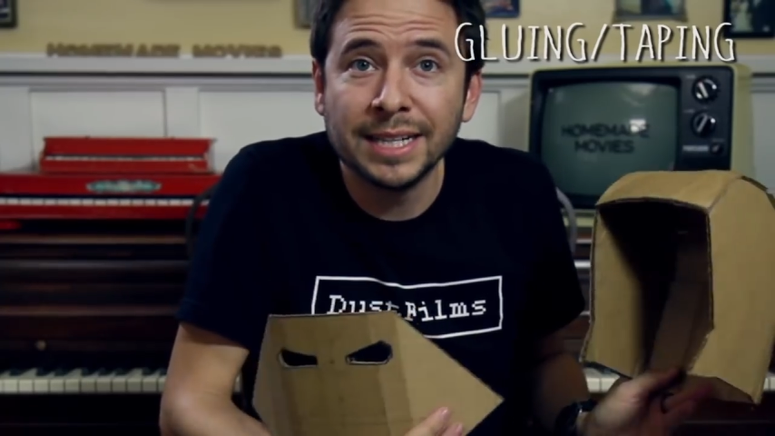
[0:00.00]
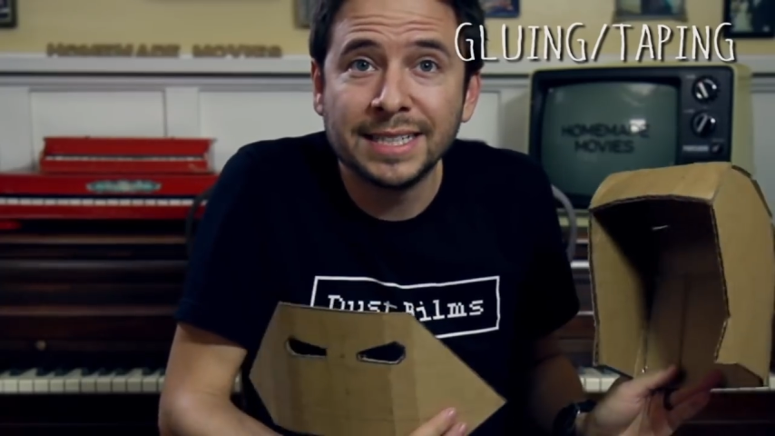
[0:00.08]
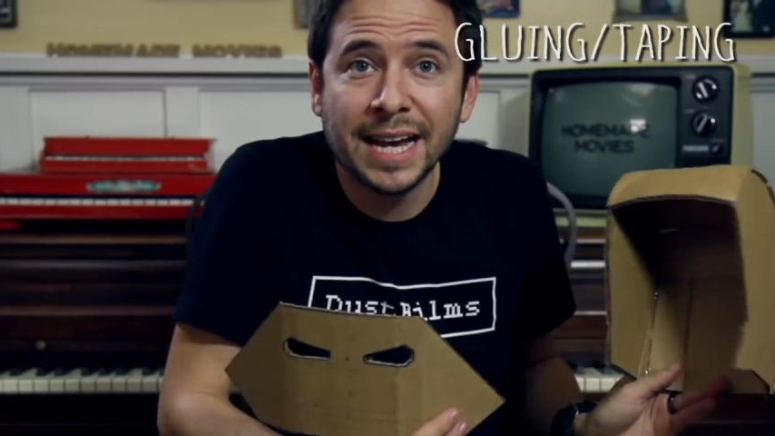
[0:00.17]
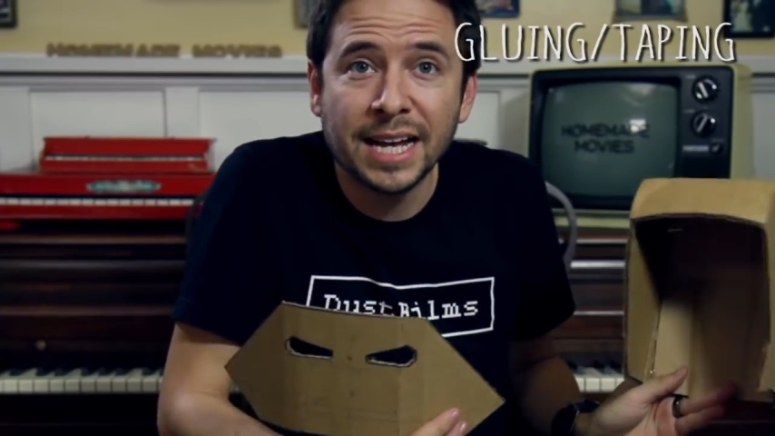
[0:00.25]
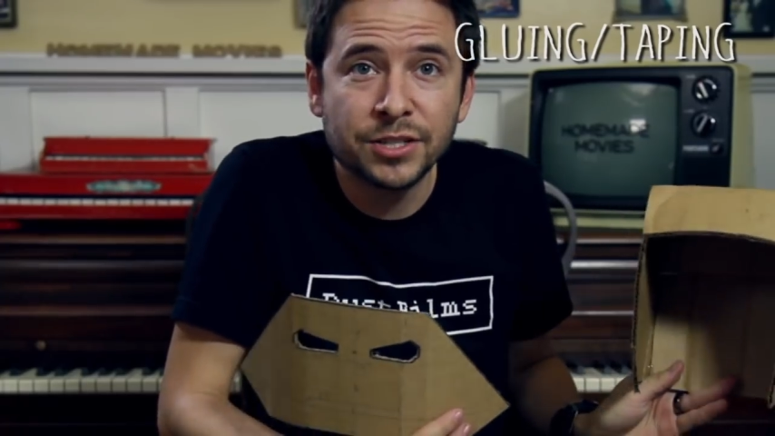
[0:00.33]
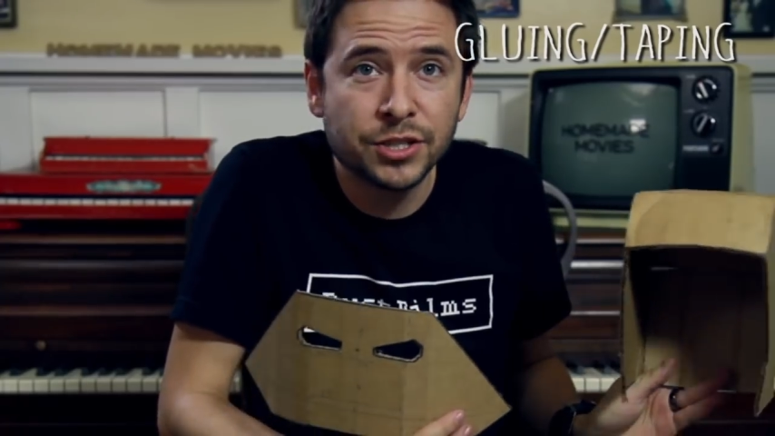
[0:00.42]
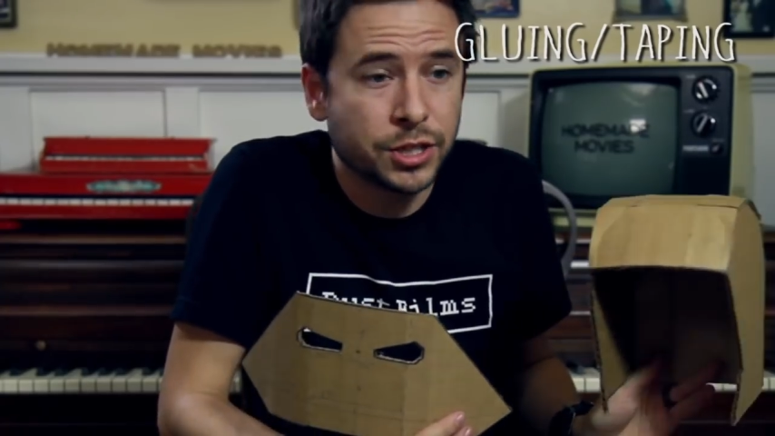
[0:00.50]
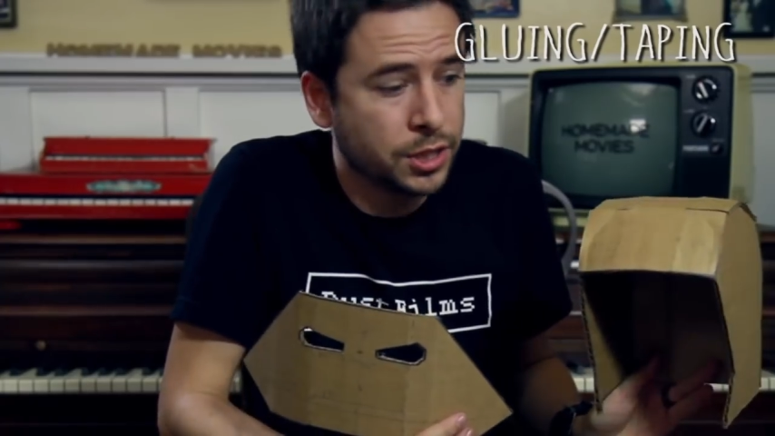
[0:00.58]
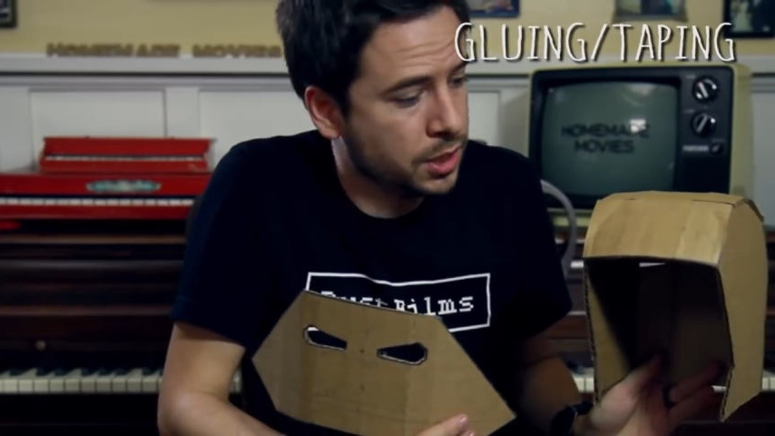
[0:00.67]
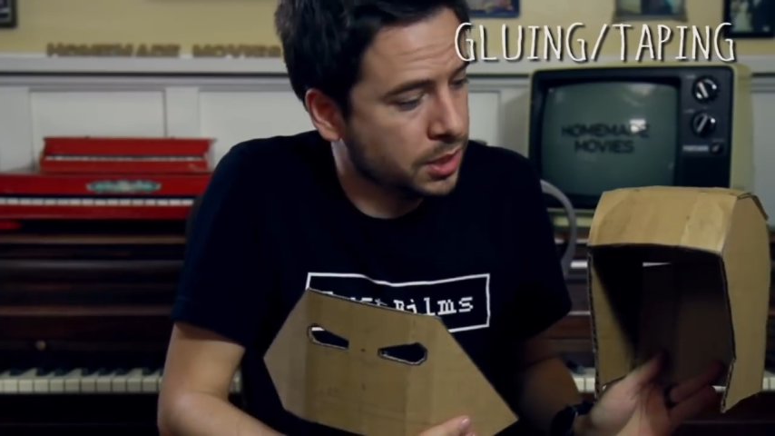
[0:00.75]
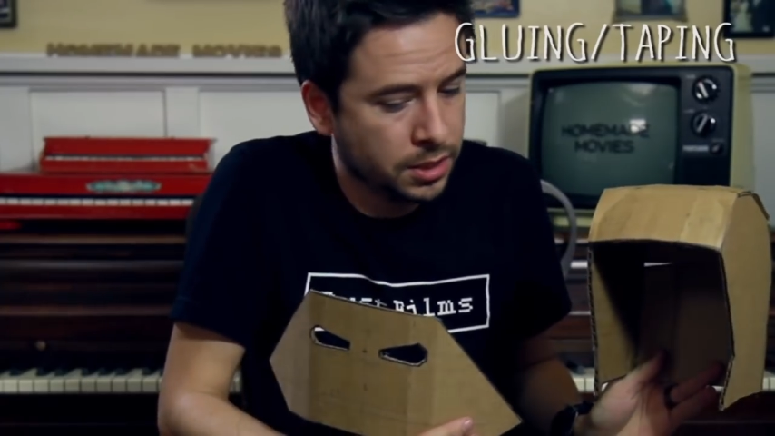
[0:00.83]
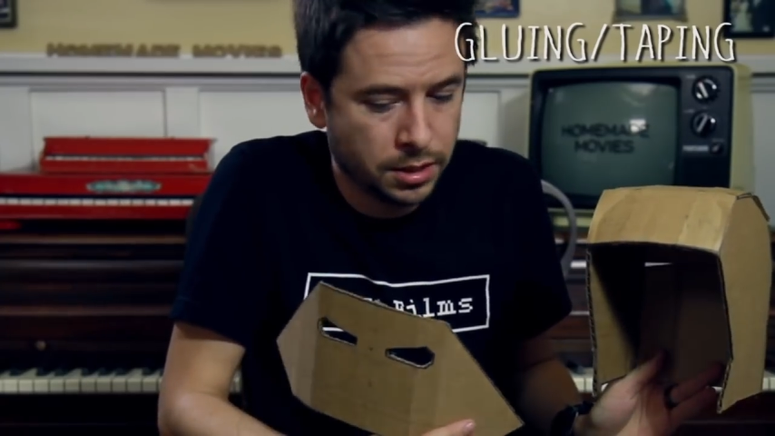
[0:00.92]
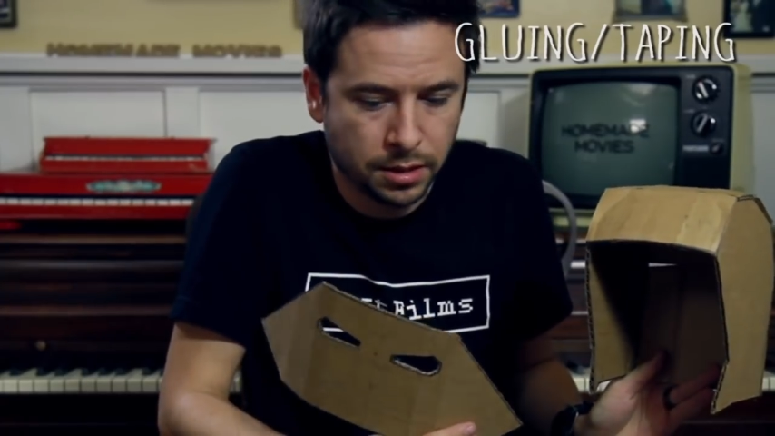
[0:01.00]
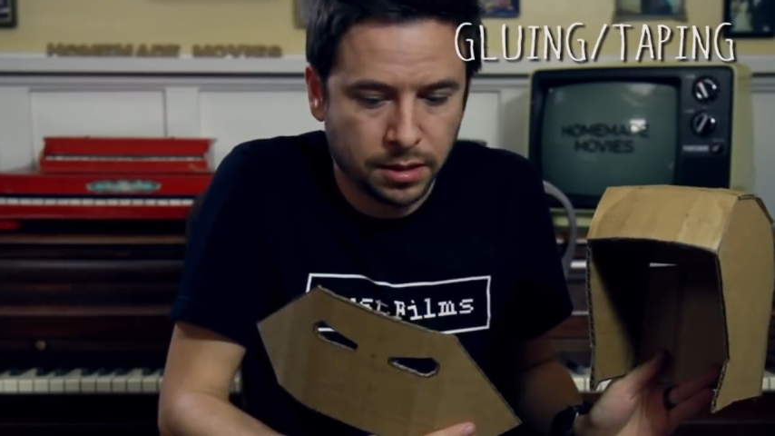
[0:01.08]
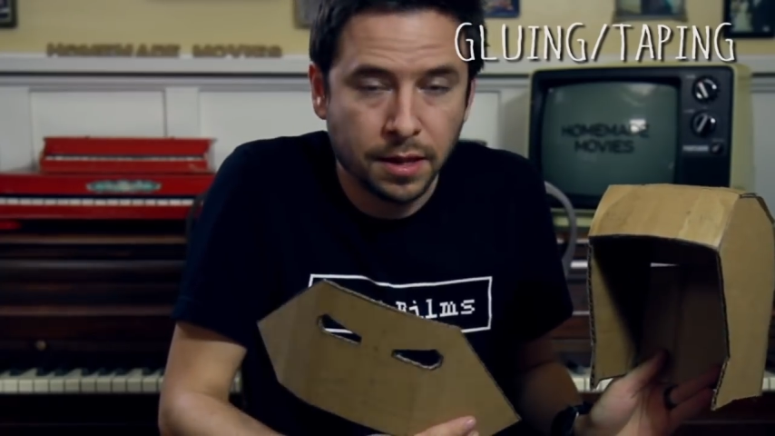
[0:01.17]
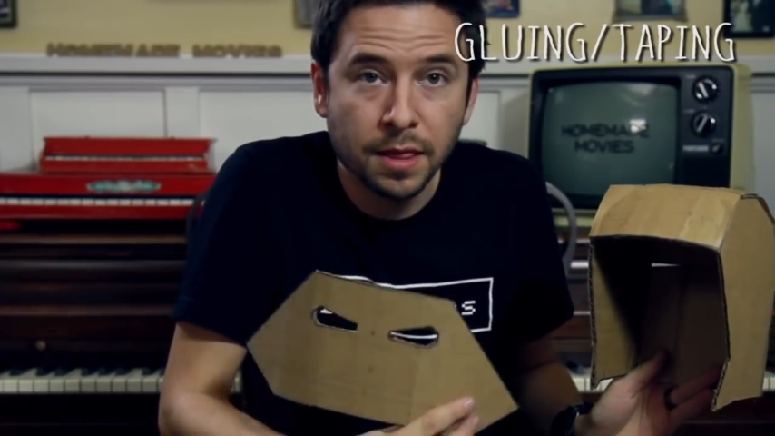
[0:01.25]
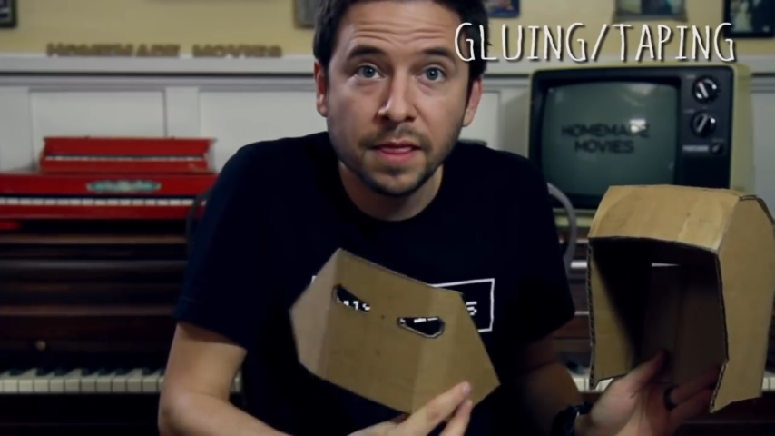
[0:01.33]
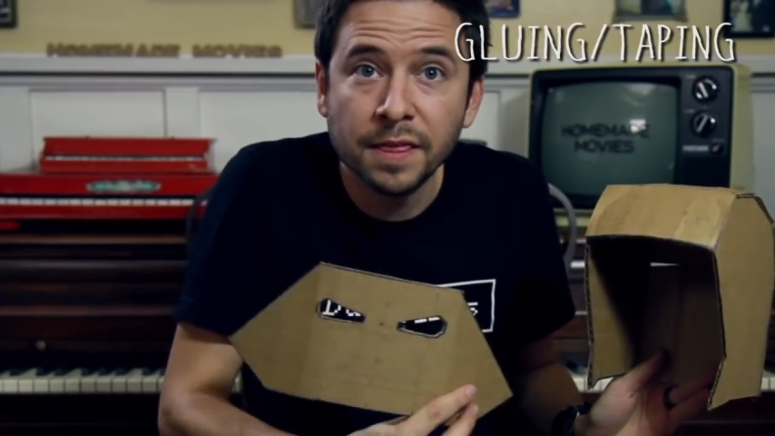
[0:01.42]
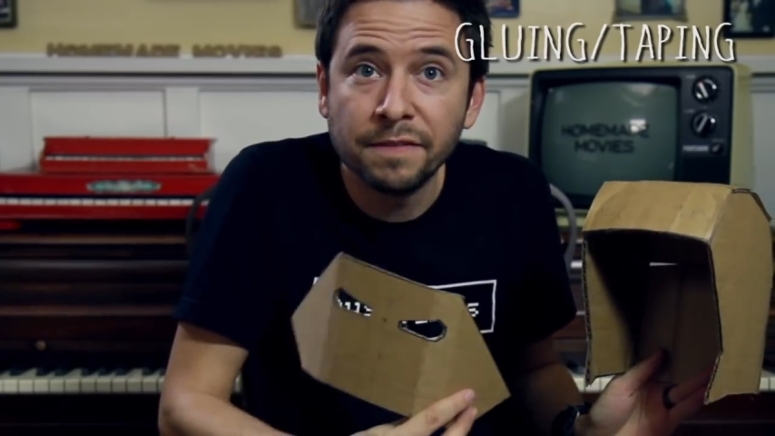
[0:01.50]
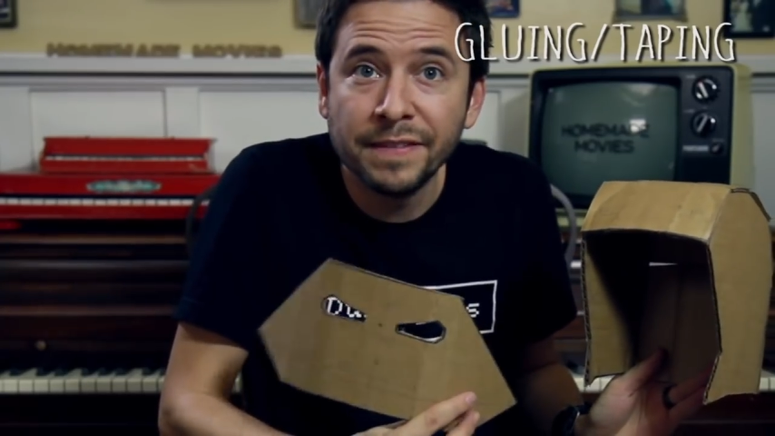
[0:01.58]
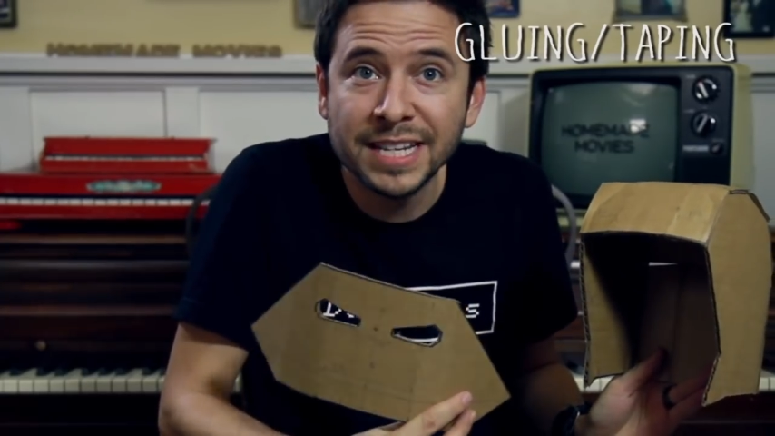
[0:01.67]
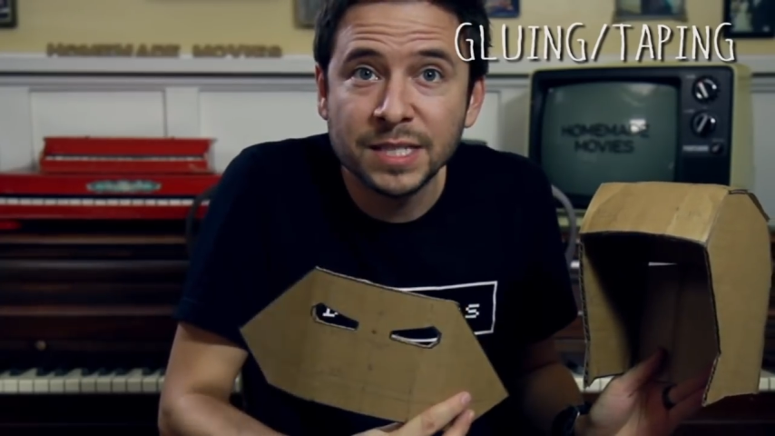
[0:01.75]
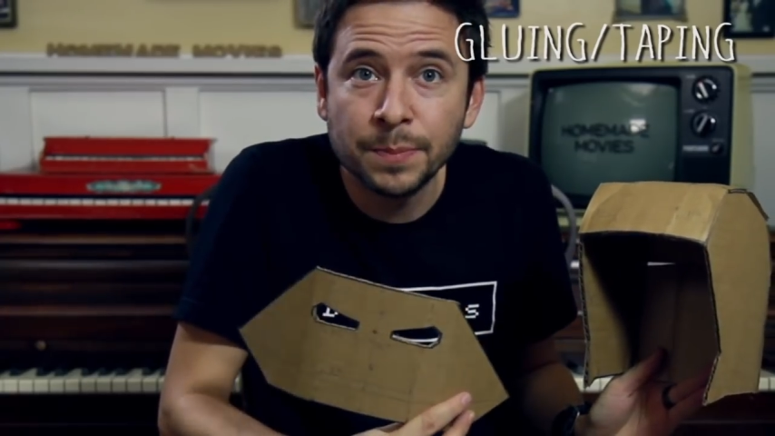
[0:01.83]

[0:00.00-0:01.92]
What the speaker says: attach the face